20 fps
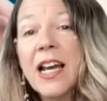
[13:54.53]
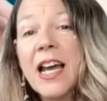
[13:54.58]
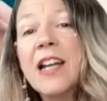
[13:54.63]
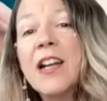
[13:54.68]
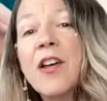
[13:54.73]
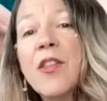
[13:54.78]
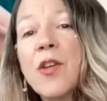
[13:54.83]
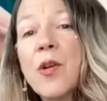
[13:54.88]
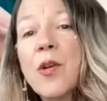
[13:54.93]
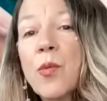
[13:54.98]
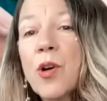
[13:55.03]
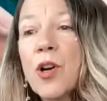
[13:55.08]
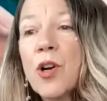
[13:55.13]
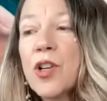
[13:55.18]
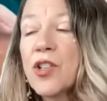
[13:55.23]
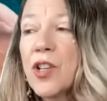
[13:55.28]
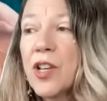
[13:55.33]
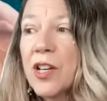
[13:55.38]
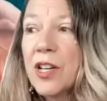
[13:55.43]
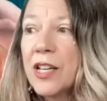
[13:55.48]
In other
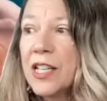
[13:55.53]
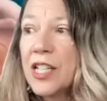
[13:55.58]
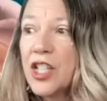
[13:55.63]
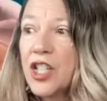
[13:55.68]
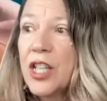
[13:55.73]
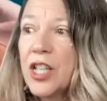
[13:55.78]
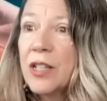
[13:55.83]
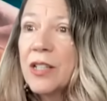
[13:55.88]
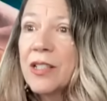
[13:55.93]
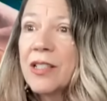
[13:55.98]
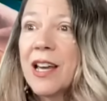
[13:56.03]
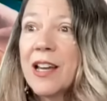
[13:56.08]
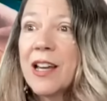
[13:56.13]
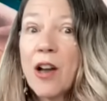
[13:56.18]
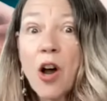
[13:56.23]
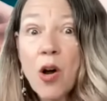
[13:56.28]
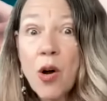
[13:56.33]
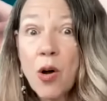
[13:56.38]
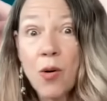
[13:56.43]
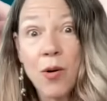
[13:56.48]
words, she's like,
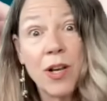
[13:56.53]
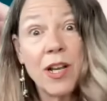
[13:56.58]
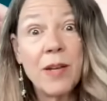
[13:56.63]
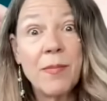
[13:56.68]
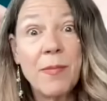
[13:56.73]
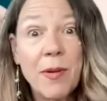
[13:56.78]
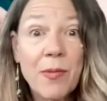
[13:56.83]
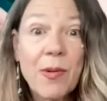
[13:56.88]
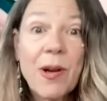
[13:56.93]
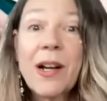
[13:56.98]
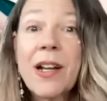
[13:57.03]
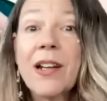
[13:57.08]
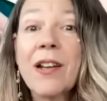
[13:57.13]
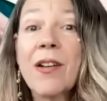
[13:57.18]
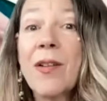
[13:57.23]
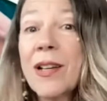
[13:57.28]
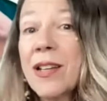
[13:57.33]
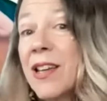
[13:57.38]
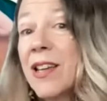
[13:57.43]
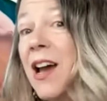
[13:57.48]
oh, he'd be running,
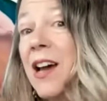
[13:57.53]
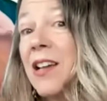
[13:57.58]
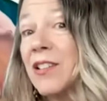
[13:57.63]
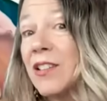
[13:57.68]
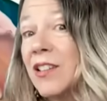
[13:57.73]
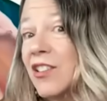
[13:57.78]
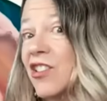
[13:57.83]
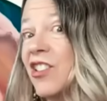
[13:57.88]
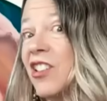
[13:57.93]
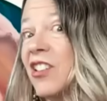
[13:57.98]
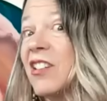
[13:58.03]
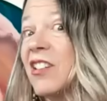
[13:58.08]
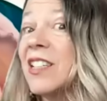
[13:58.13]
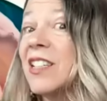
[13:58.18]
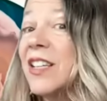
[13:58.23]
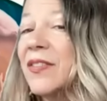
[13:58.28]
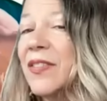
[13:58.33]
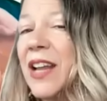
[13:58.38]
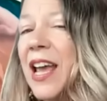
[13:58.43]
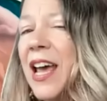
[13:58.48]
going, yeah, look, at she
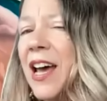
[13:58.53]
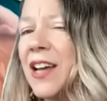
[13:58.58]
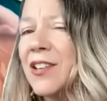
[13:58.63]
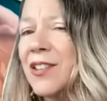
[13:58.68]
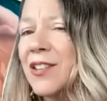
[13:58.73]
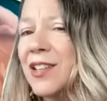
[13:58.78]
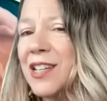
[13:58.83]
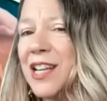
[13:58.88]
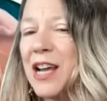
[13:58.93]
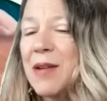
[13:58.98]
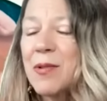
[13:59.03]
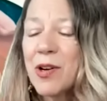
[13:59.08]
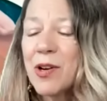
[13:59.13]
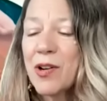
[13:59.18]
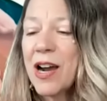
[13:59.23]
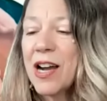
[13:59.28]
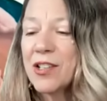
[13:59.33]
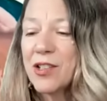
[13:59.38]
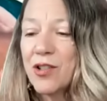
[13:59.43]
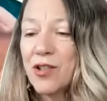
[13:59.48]
couldn't even handle the
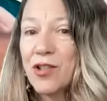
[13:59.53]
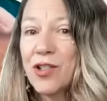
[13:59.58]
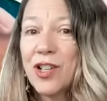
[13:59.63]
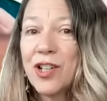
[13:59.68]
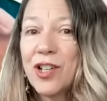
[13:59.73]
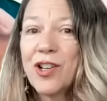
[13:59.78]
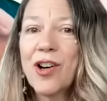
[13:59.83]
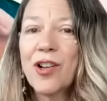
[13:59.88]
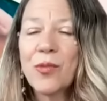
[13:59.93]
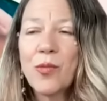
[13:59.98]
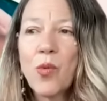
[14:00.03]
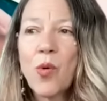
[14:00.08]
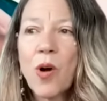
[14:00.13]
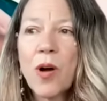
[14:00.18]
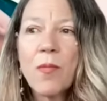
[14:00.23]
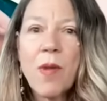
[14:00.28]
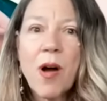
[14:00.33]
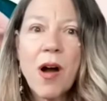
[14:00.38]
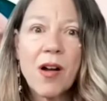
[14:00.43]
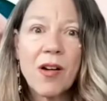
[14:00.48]
Democrats, who she called
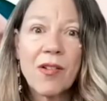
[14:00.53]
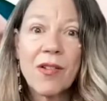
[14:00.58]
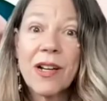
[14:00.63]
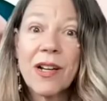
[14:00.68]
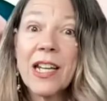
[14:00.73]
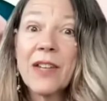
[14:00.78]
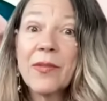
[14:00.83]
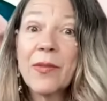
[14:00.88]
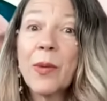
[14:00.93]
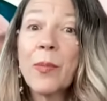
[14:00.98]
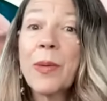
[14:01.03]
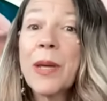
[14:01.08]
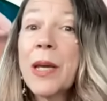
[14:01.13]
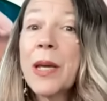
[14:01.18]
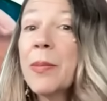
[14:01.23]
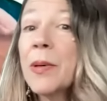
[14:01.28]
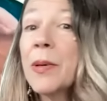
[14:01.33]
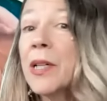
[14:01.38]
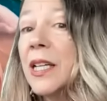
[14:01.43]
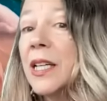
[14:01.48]
warmongering evil
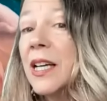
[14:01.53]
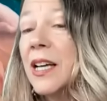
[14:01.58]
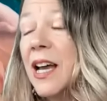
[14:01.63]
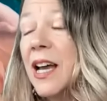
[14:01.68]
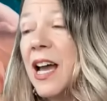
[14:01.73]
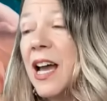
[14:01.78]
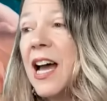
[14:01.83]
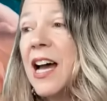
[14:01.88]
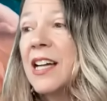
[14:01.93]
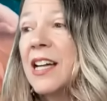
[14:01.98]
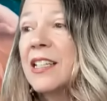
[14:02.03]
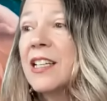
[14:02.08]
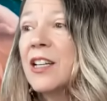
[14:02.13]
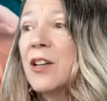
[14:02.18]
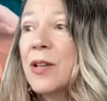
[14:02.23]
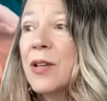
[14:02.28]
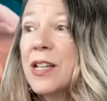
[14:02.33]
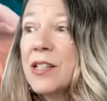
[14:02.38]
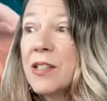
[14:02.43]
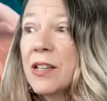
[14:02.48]
people, and you
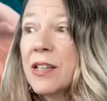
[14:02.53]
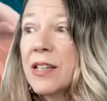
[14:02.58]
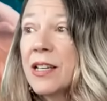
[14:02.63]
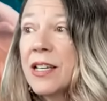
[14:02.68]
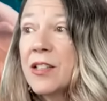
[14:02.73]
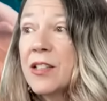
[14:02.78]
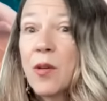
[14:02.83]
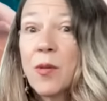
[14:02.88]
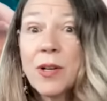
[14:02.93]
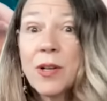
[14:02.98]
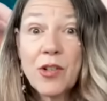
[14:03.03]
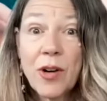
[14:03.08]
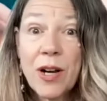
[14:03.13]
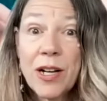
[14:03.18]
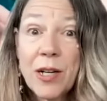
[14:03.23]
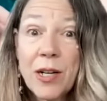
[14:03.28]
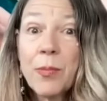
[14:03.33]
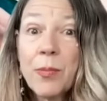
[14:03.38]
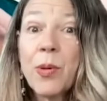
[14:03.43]
know he's he's always trying to